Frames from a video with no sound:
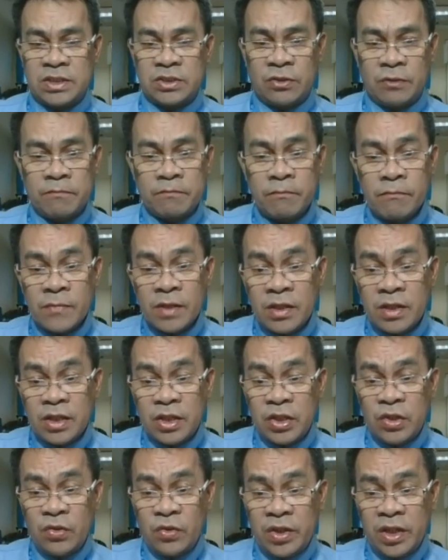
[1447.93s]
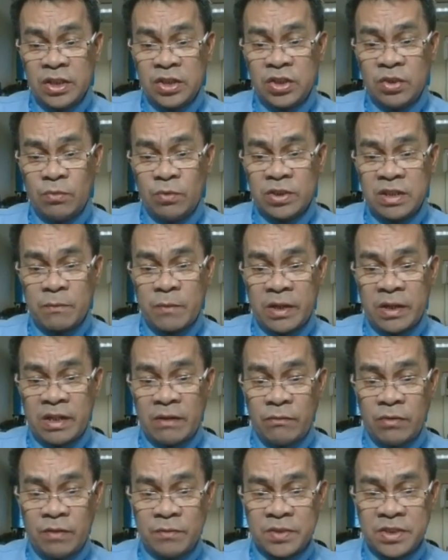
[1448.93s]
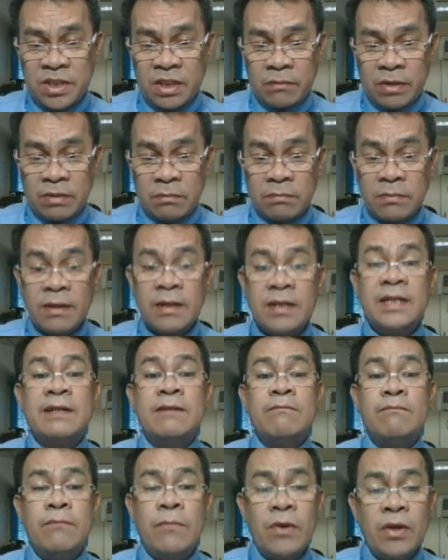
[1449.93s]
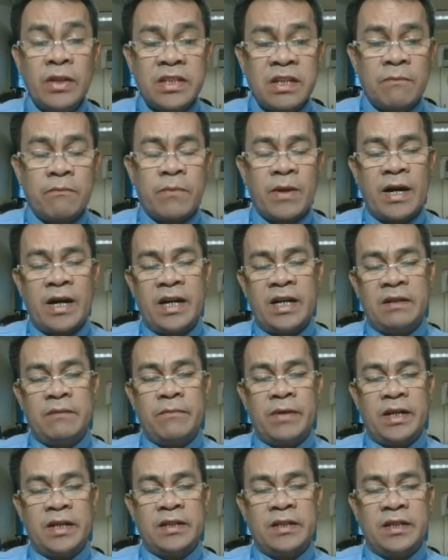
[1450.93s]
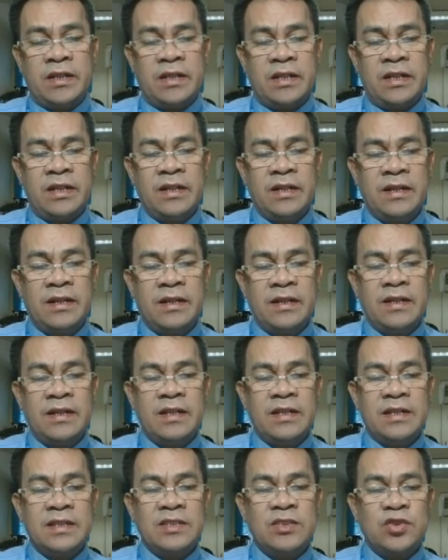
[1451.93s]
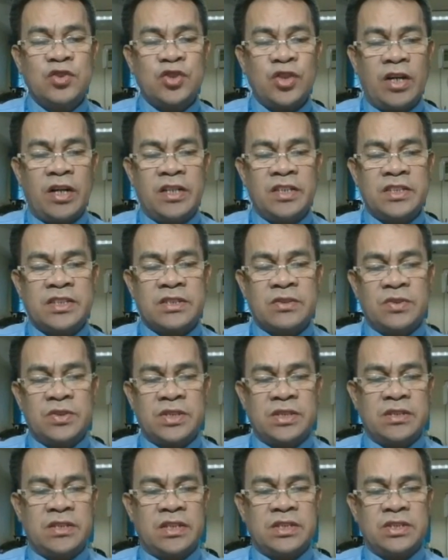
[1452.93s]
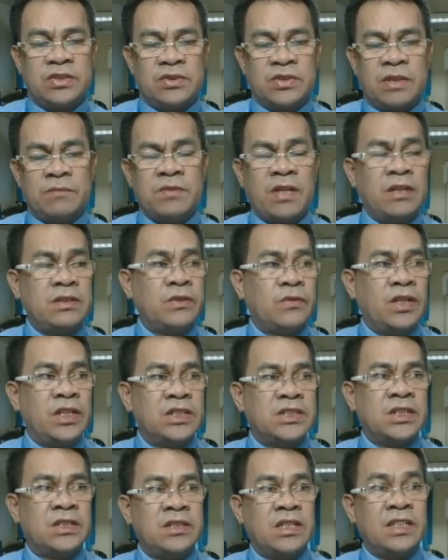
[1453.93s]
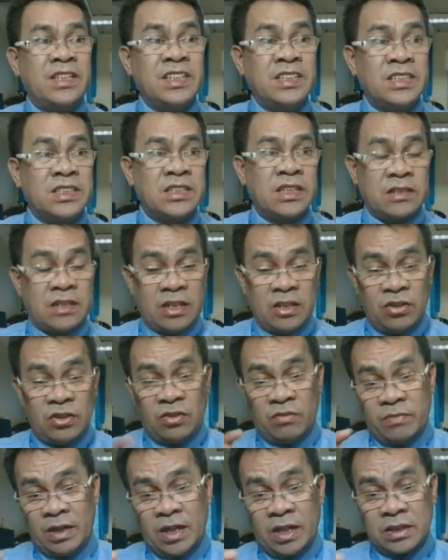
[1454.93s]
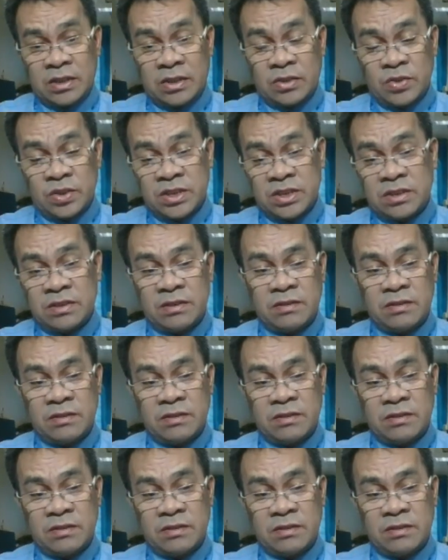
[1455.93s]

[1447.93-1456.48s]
So, you need to multiply the volume segment multiplied by the charge concentration. Sometimes we call this the density of electrons,